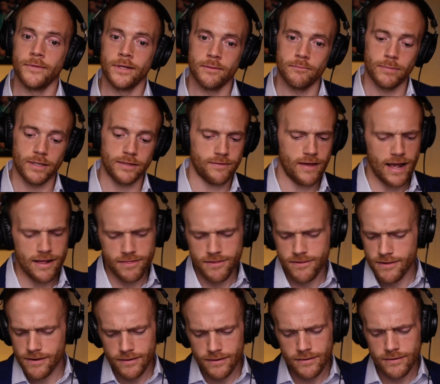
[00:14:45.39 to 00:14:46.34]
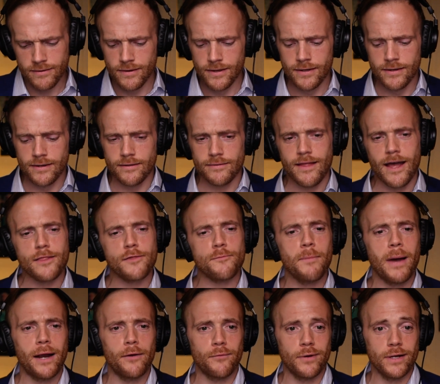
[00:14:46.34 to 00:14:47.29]
But that's
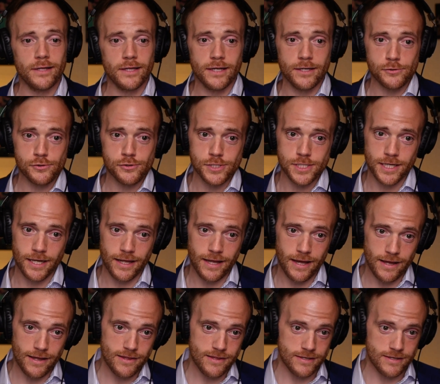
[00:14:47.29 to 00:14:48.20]
my really interesting case.